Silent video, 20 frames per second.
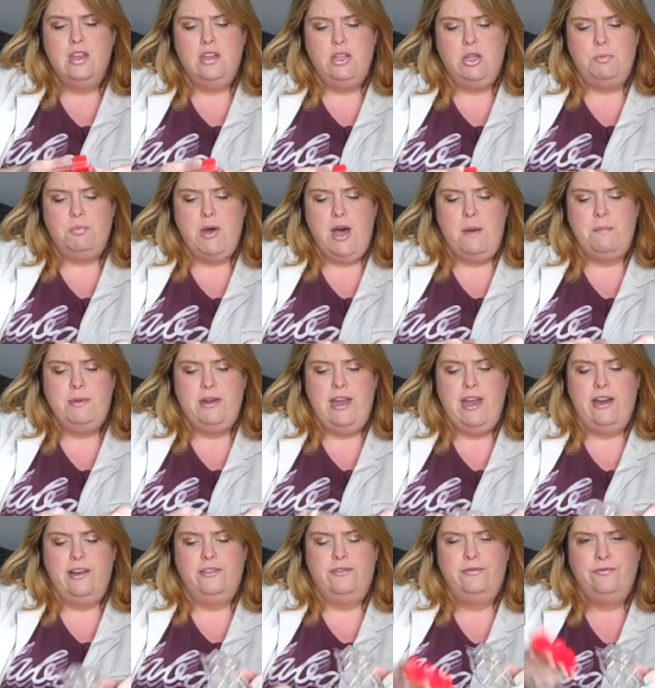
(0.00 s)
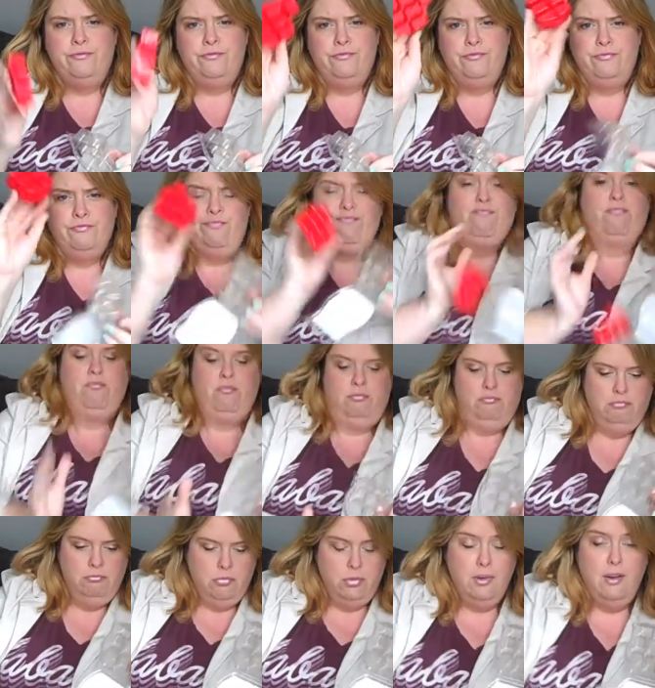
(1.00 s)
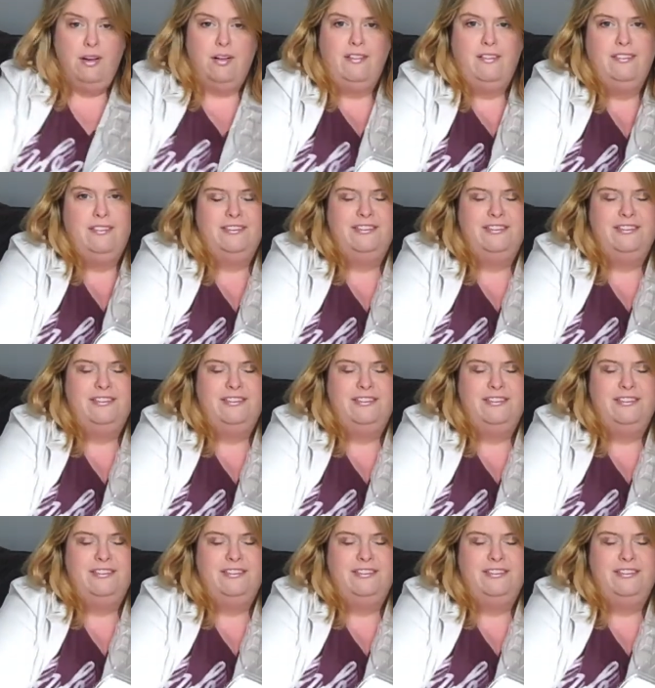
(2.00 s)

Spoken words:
you pop it out. Whoa!